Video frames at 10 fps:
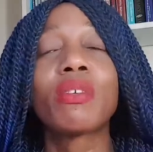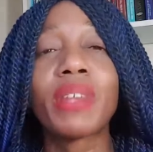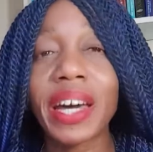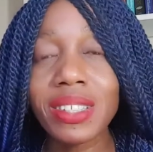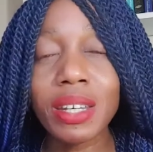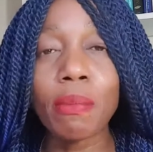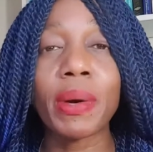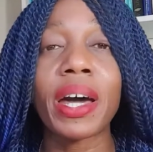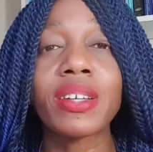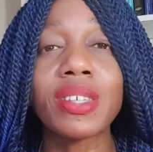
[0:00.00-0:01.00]
of that
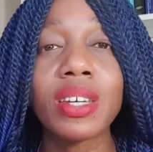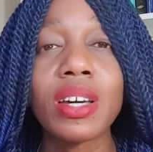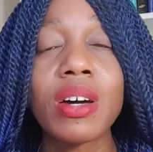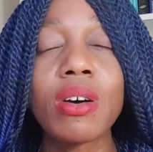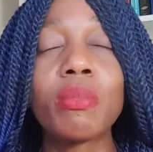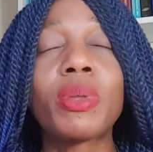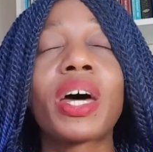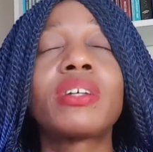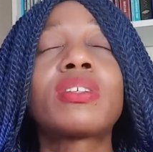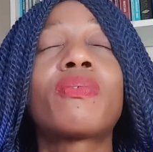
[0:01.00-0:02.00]
impact
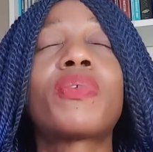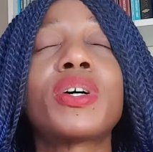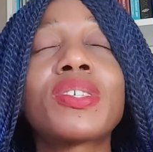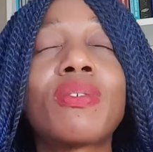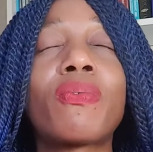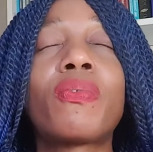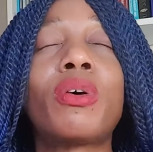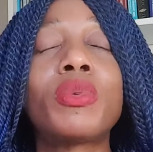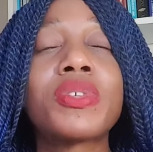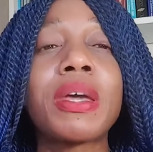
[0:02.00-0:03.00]
without first and
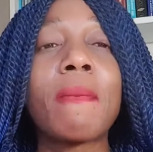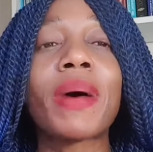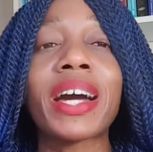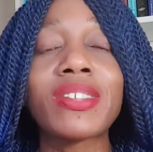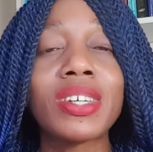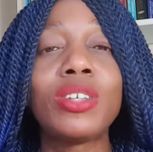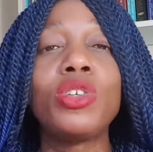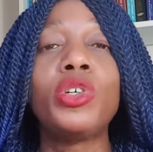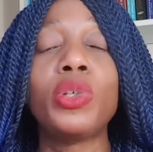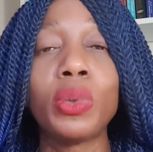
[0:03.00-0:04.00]
foremost impacting
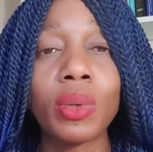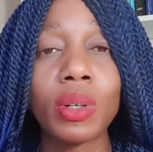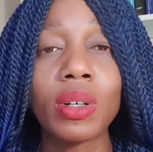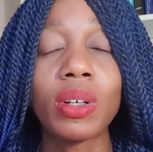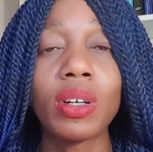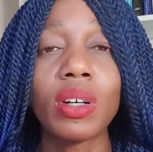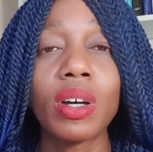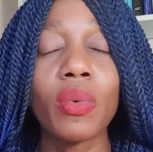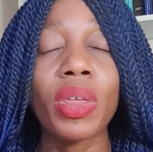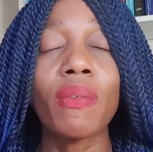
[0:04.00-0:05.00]
you.
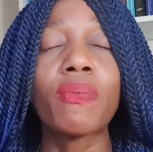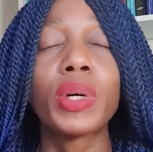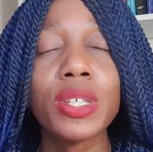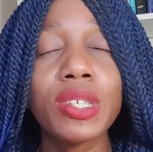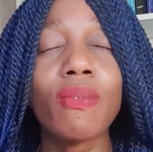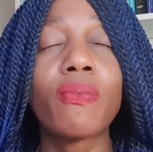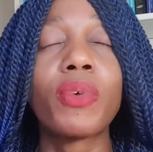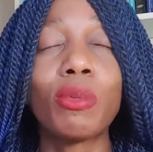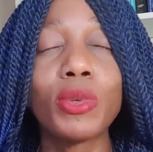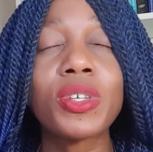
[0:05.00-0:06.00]
Without first and
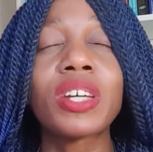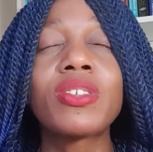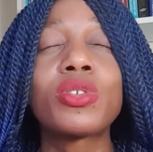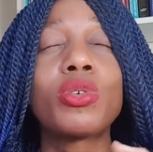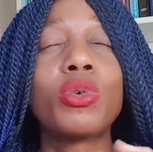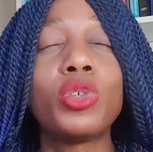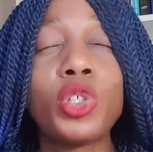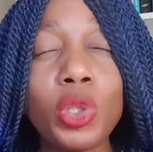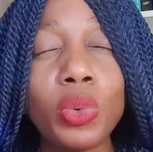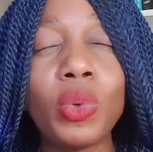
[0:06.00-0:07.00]
foremost getting to know
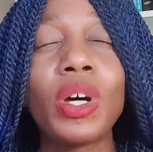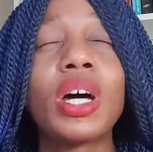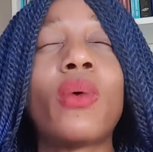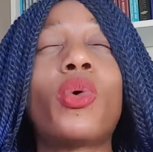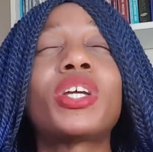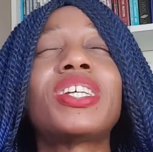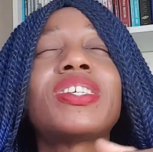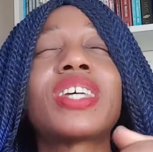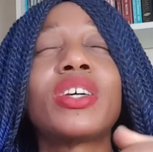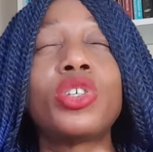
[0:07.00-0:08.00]
you and what it
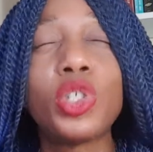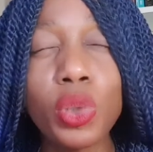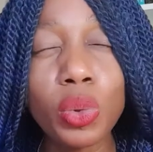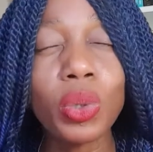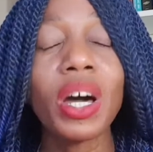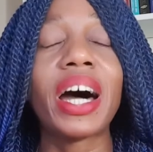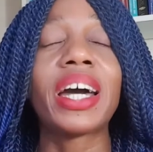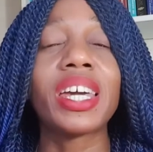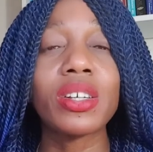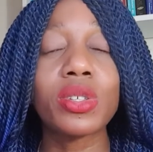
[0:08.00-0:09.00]
is that you are
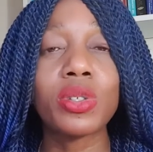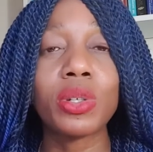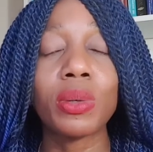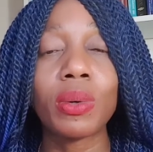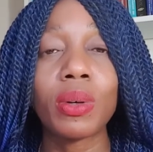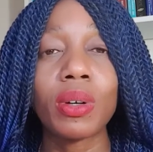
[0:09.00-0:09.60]
here to do.